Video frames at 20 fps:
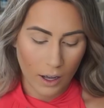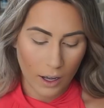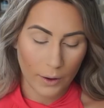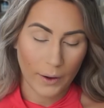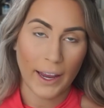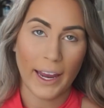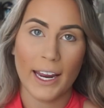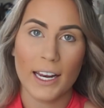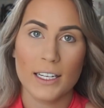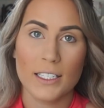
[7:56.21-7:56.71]

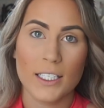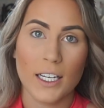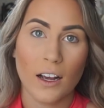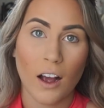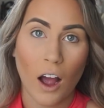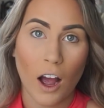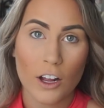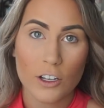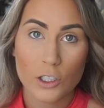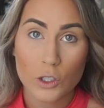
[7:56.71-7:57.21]
Okay, and to
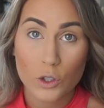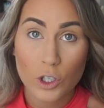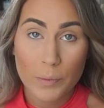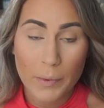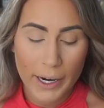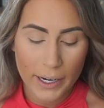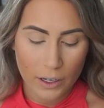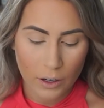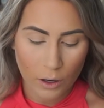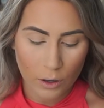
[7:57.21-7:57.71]
contour
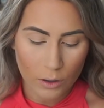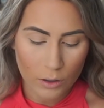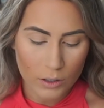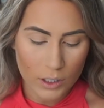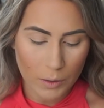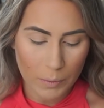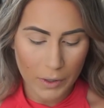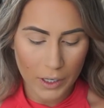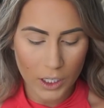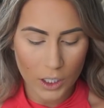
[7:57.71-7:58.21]
my nose,
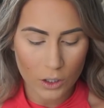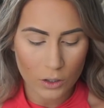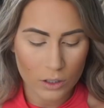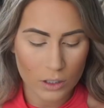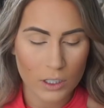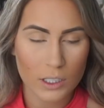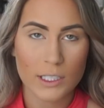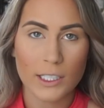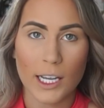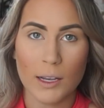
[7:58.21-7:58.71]
I'm gonna use
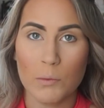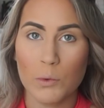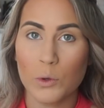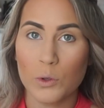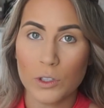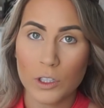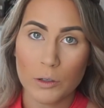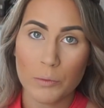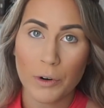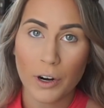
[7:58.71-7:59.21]
the same
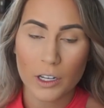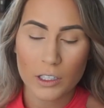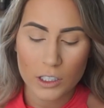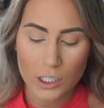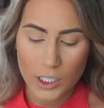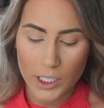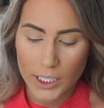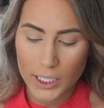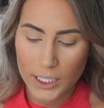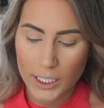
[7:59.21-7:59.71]
Hoola
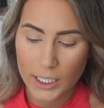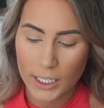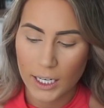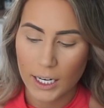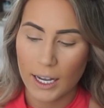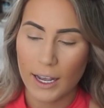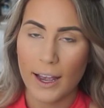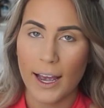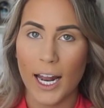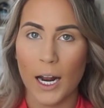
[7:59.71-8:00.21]
bronzer.
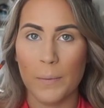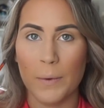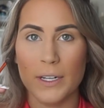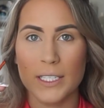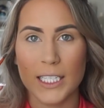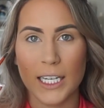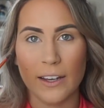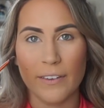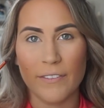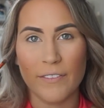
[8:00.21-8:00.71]
I'm gonna
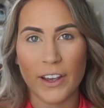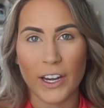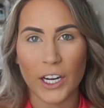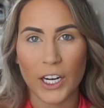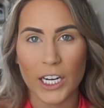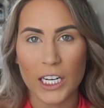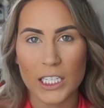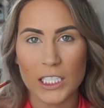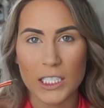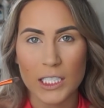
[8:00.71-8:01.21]
take a
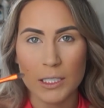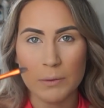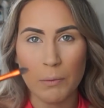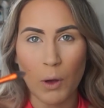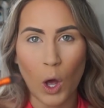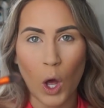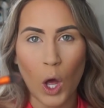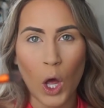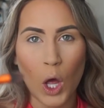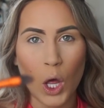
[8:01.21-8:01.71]
very
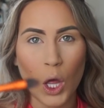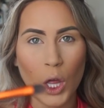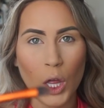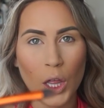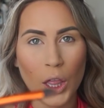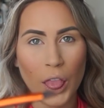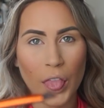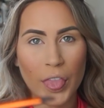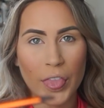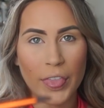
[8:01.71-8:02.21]

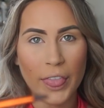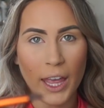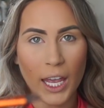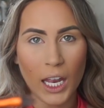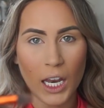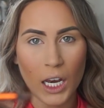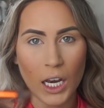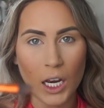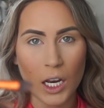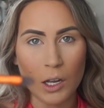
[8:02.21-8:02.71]
small,
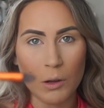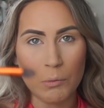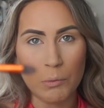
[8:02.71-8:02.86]
thin